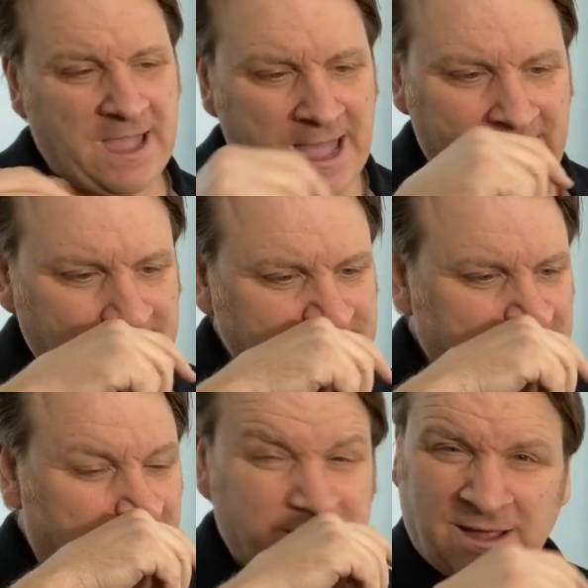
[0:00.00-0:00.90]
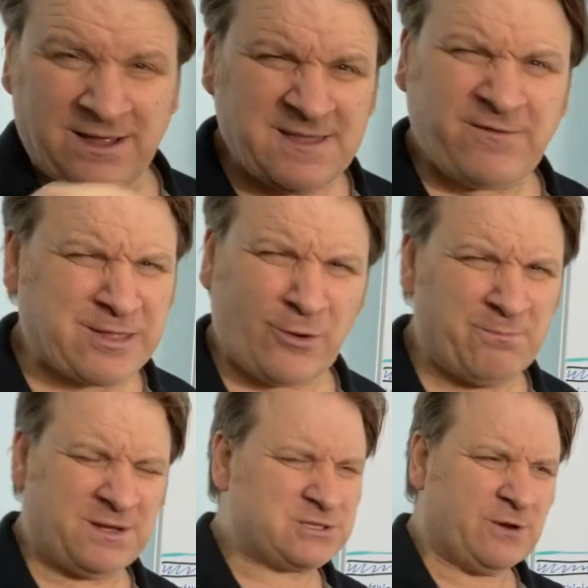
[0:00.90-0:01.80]
And uh, I never thought
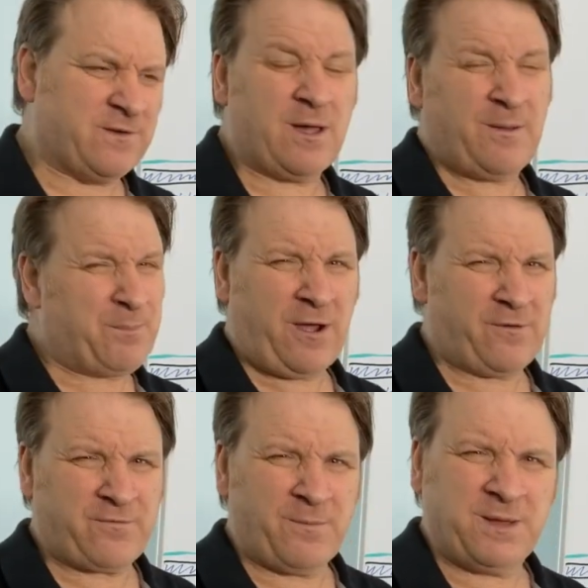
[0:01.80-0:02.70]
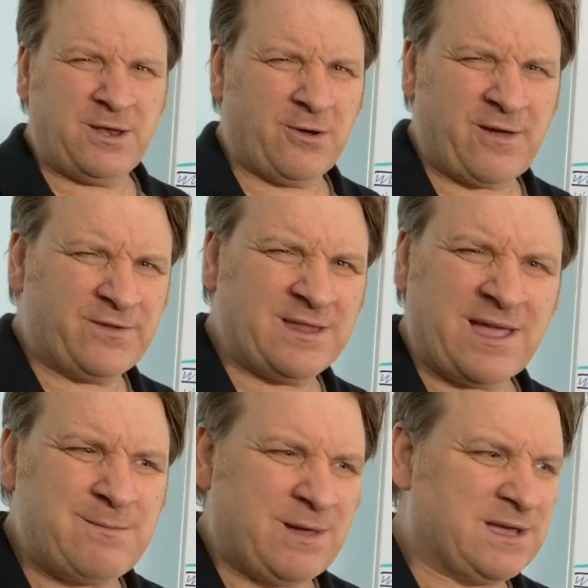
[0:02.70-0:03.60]
much of it apart from, you know, having
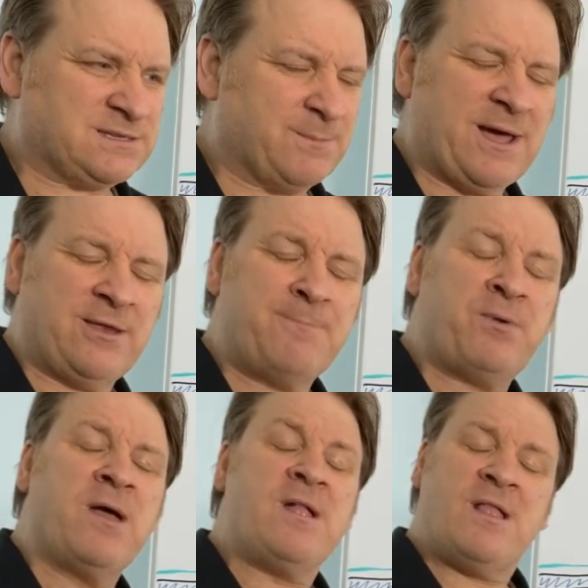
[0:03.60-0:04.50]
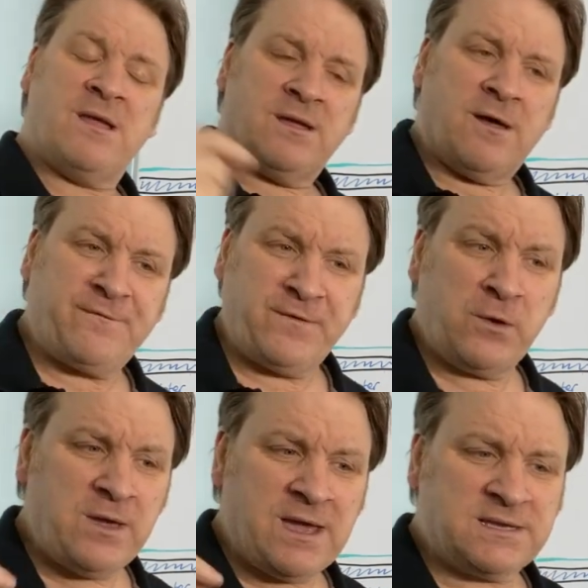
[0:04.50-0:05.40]
nightmares about it. But a
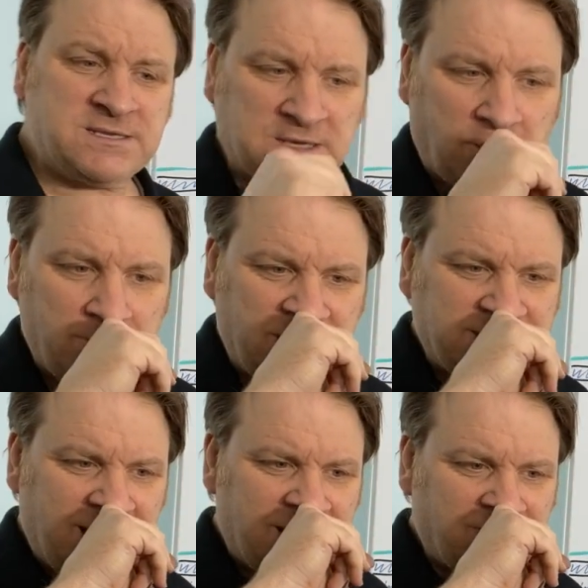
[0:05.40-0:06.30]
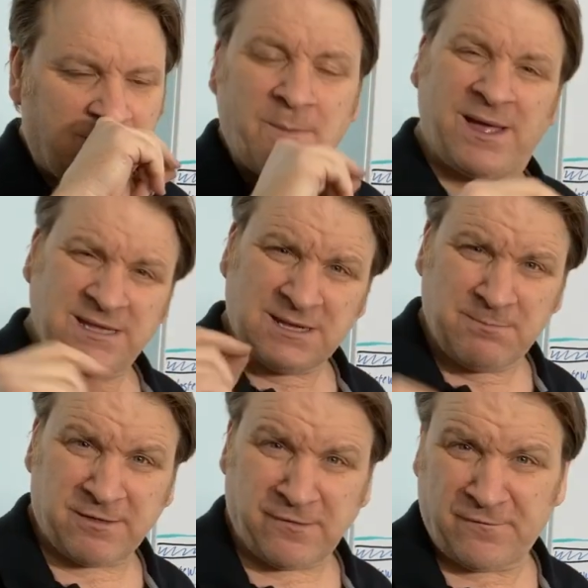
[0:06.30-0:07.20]
few years ago, my dad reminded
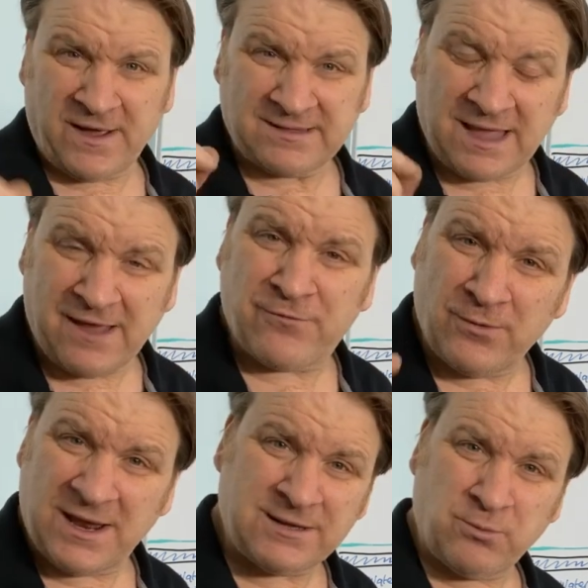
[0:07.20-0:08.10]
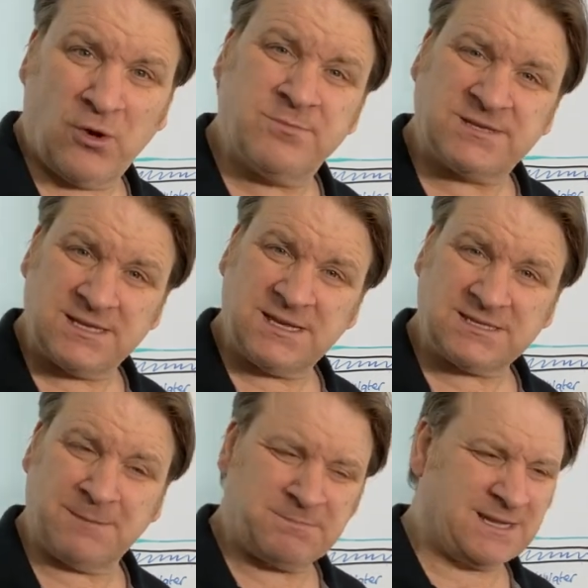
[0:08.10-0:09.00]
me of the fact that everyone had worms in their
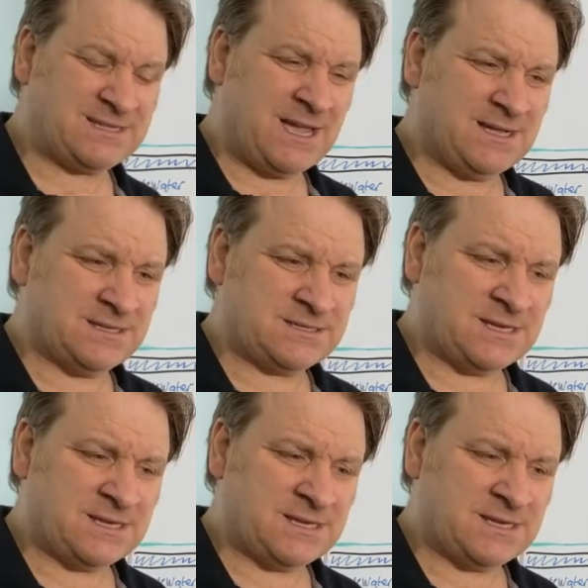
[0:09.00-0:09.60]
septic tanks.